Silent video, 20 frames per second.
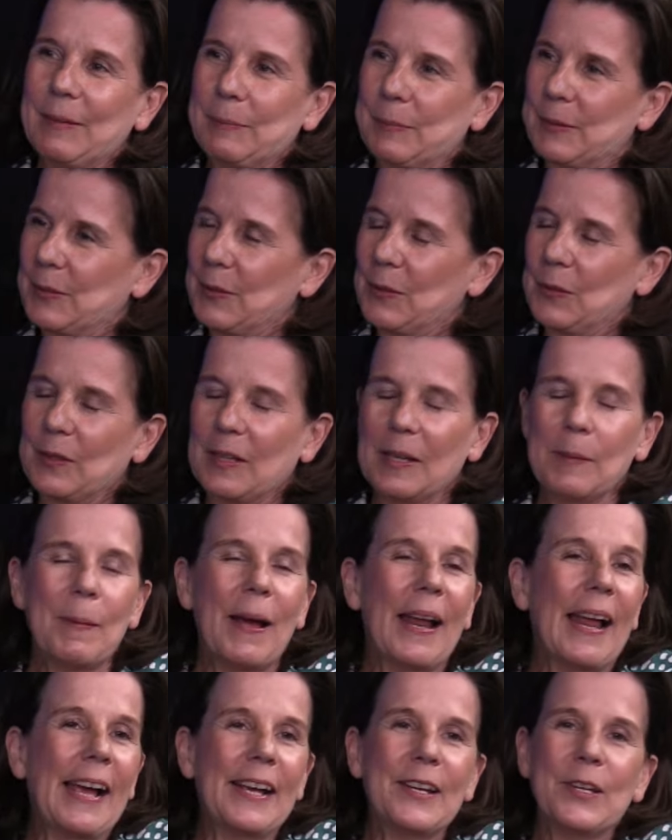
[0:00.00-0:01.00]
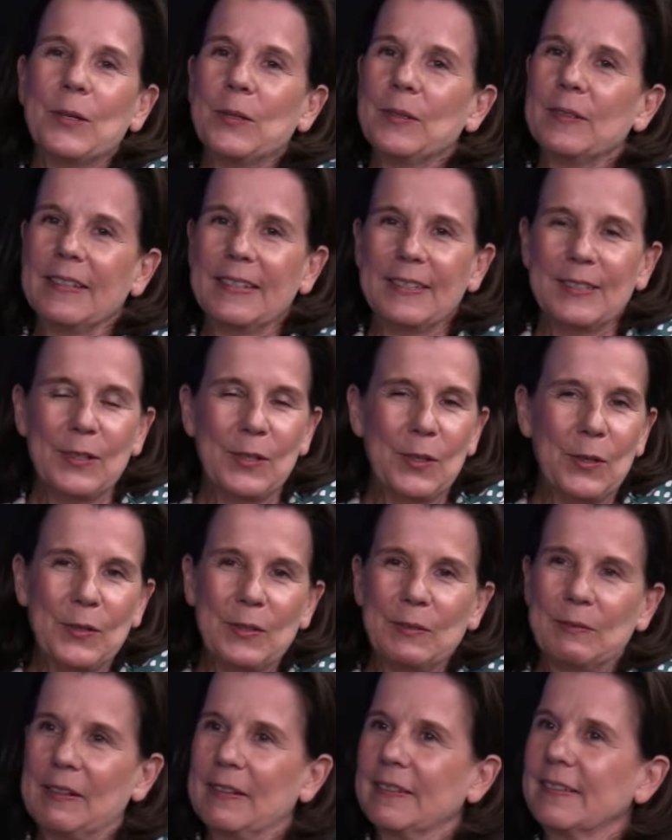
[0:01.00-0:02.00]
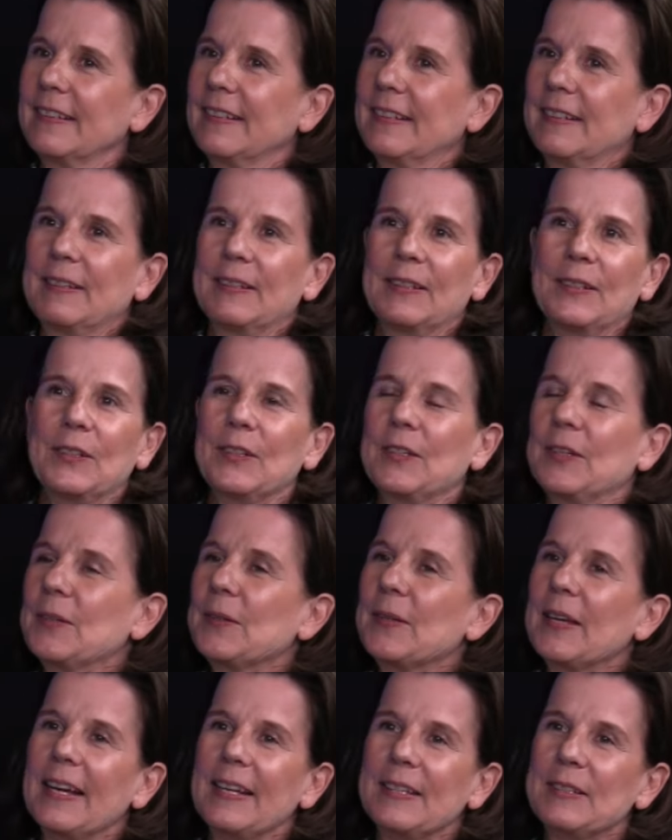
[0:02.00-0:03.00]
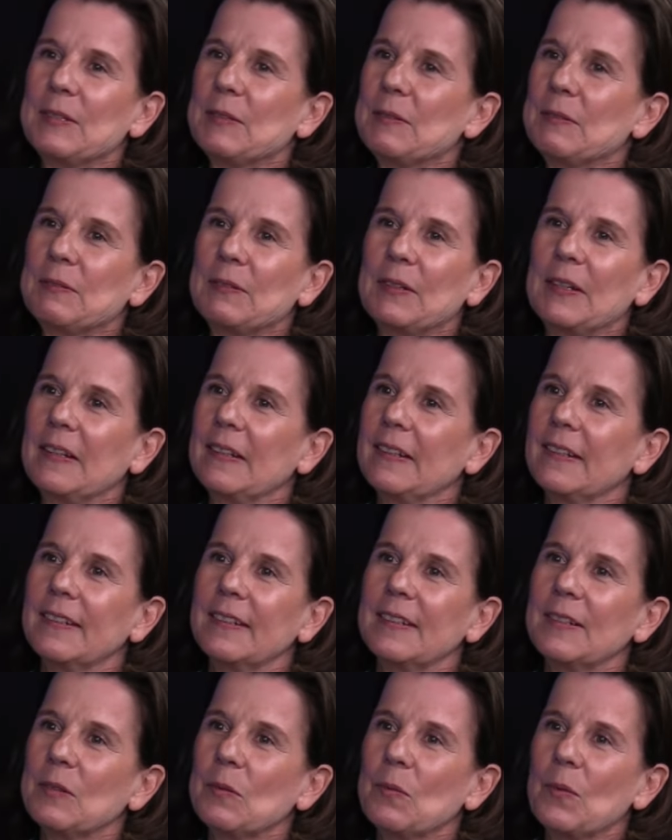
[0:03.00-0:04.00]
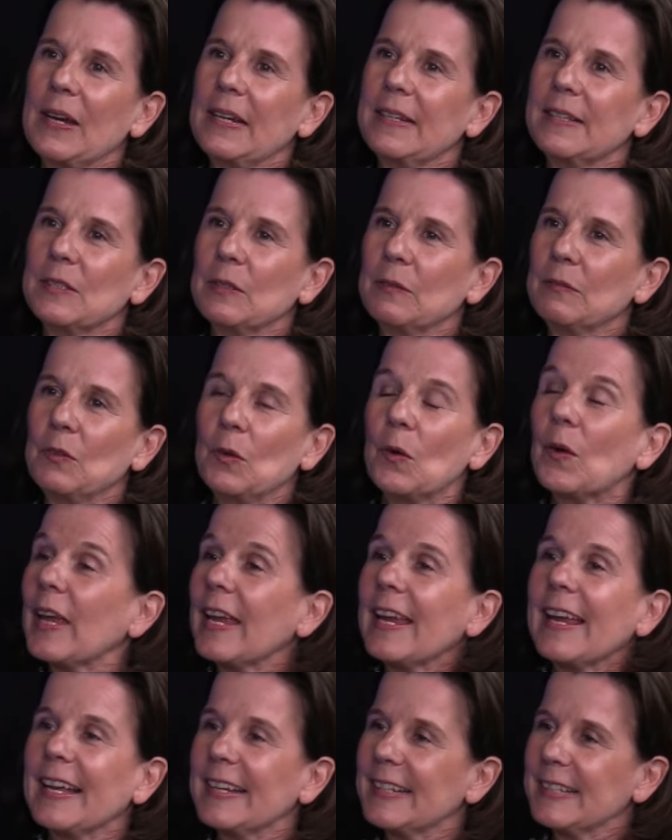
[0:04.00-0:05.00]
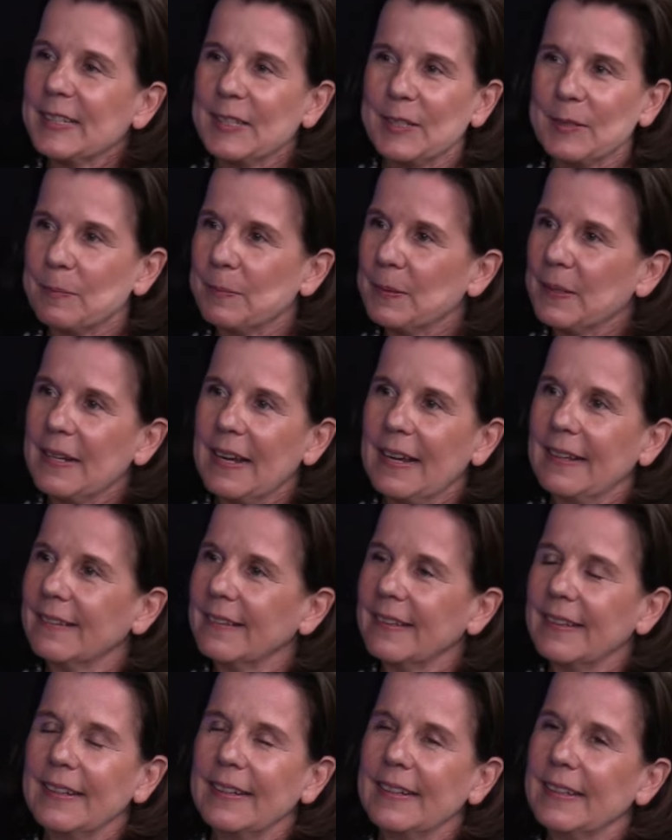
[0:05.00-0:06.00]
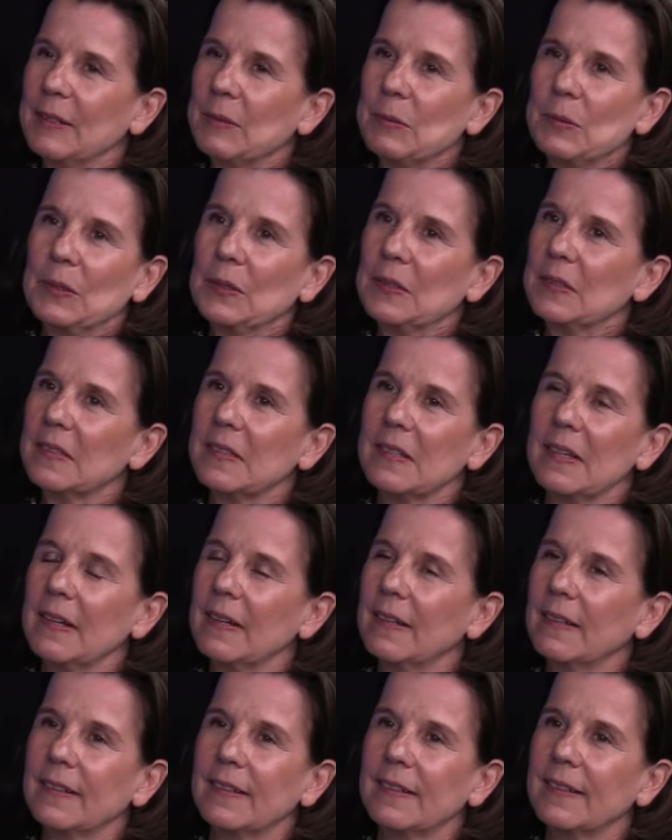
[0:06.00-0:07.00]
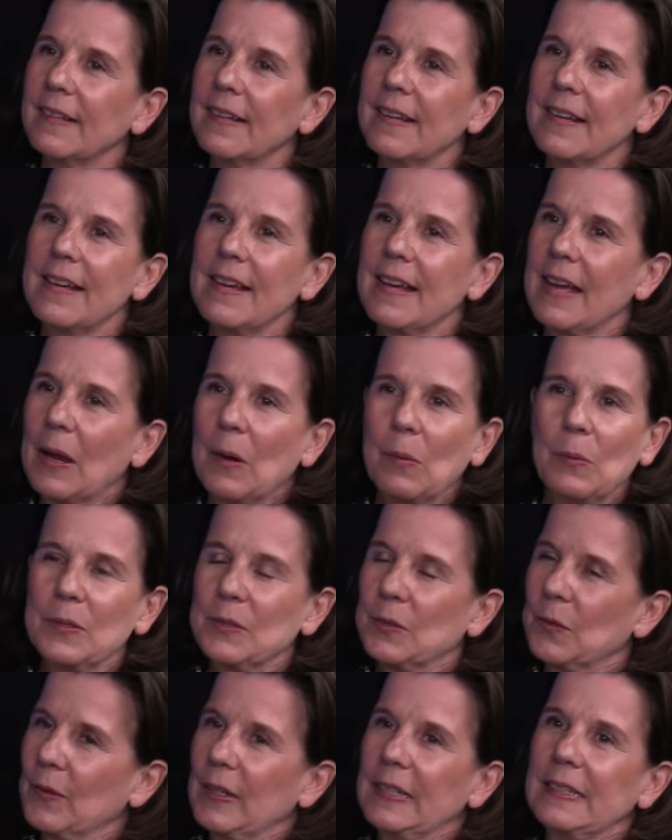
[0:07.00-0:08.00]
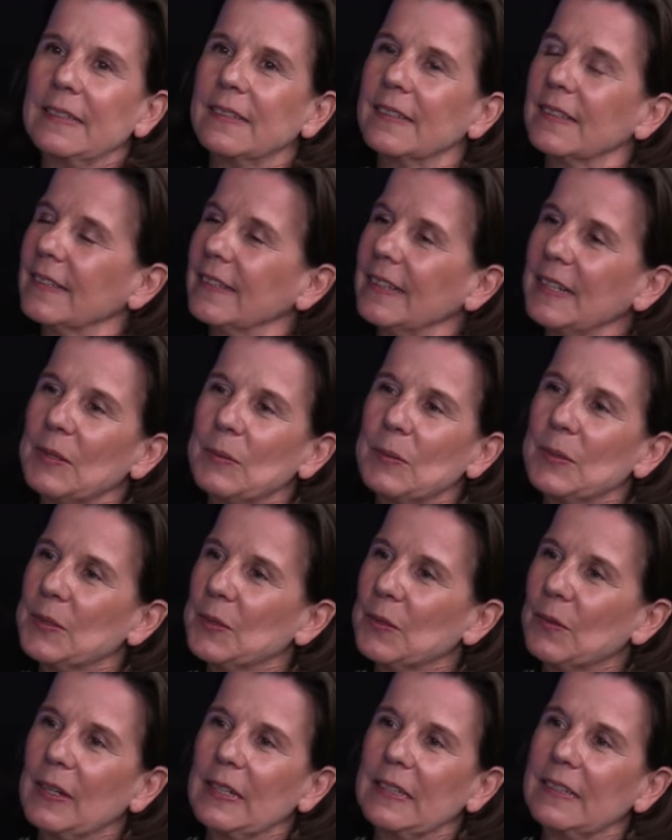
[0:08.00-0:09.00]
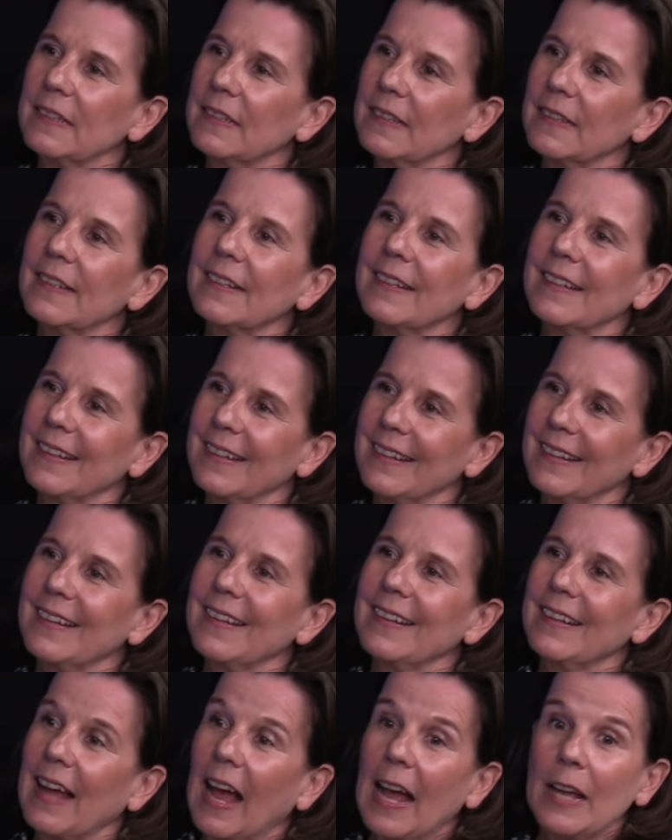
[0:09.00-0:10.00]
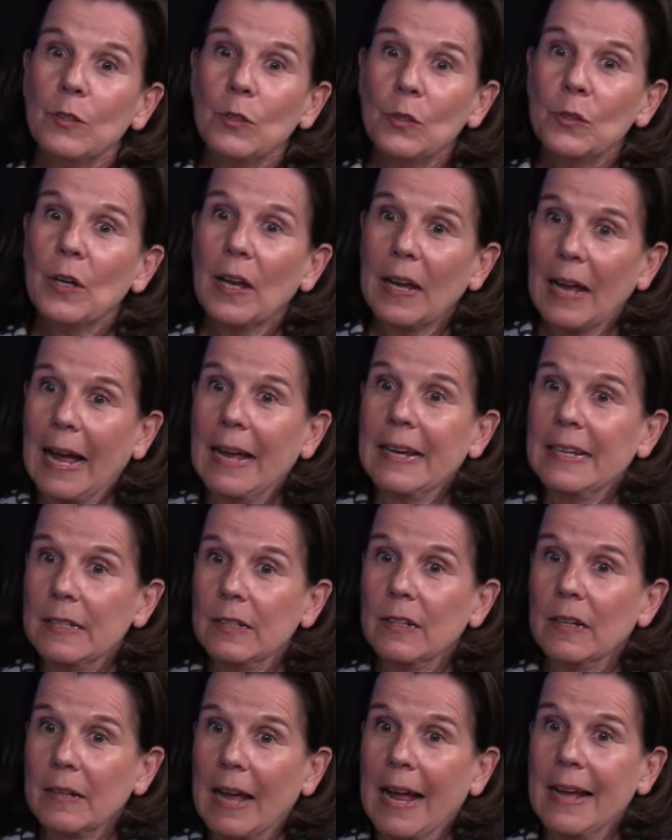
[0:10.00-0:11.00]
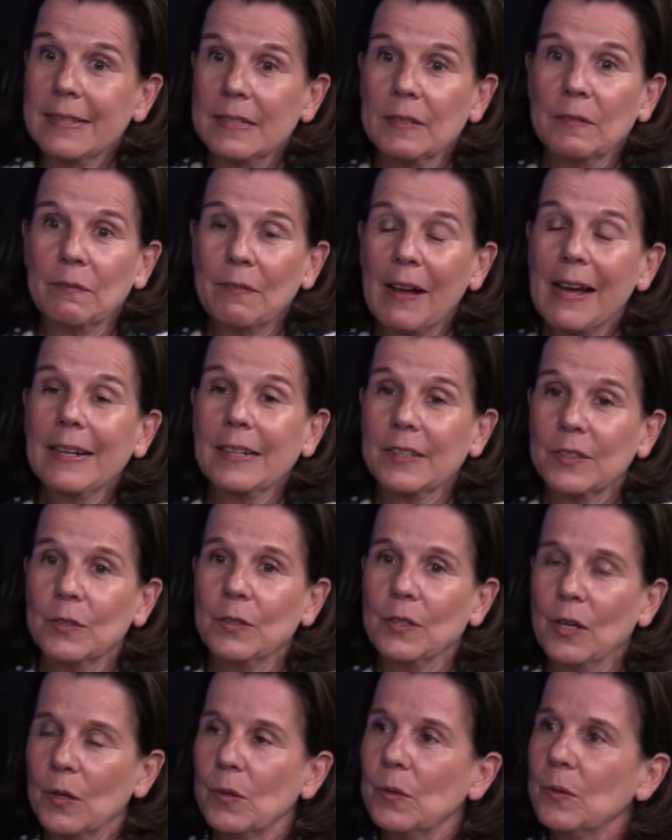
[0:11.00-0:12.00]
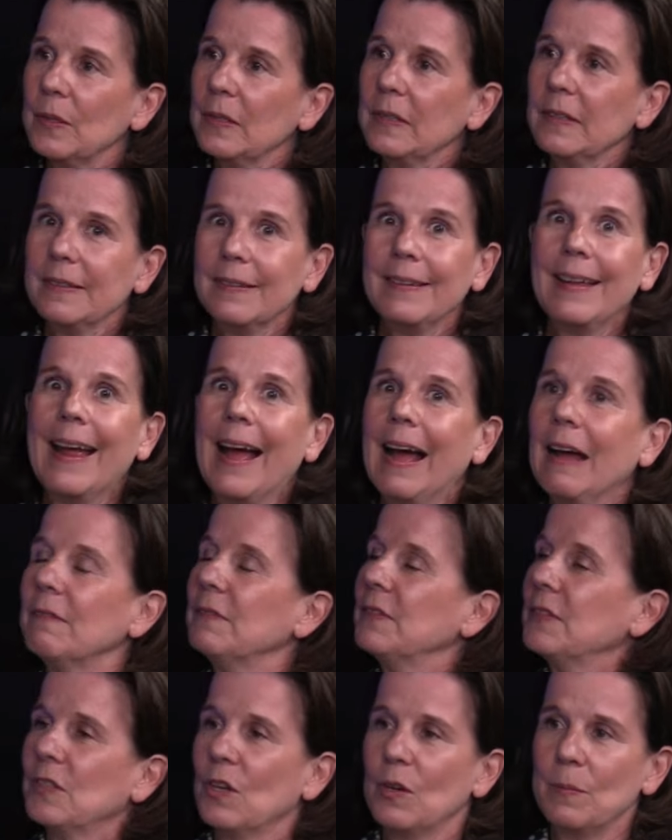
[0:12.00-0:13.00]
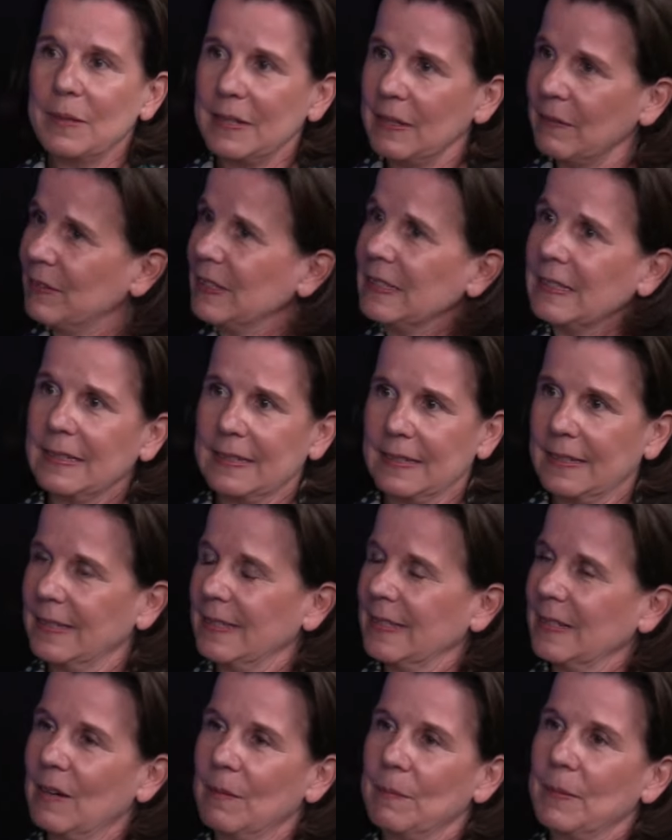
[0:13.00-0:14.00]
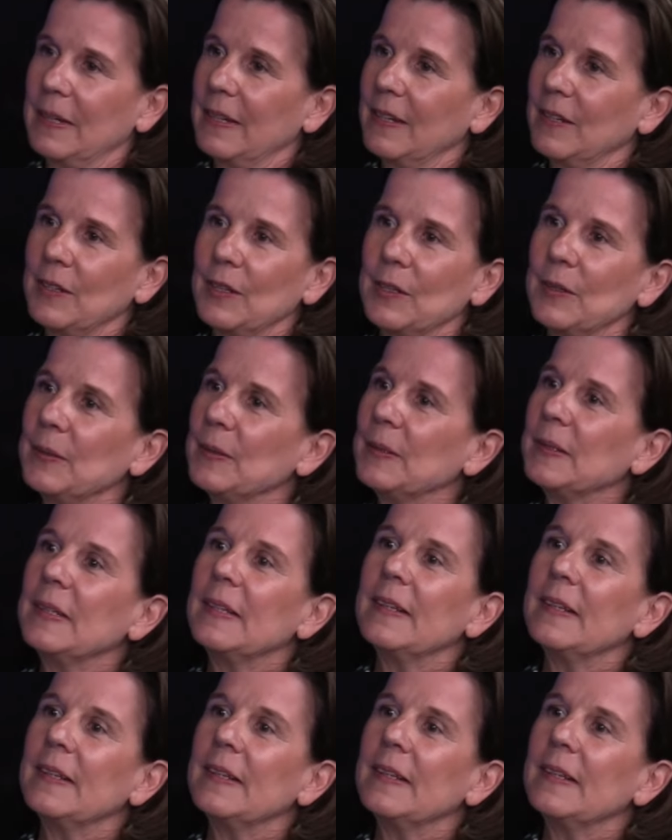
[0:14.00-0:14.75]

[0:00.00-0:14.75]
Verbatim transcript: absolutely. But I know there's a lot of other, you know, kind of uh, ways of looking at it. But I think it was uh, it was great. It hmm. was great. And you, and as a fact, you know, they have so many visitors coming, mm -hmm. you mm-hmm. know.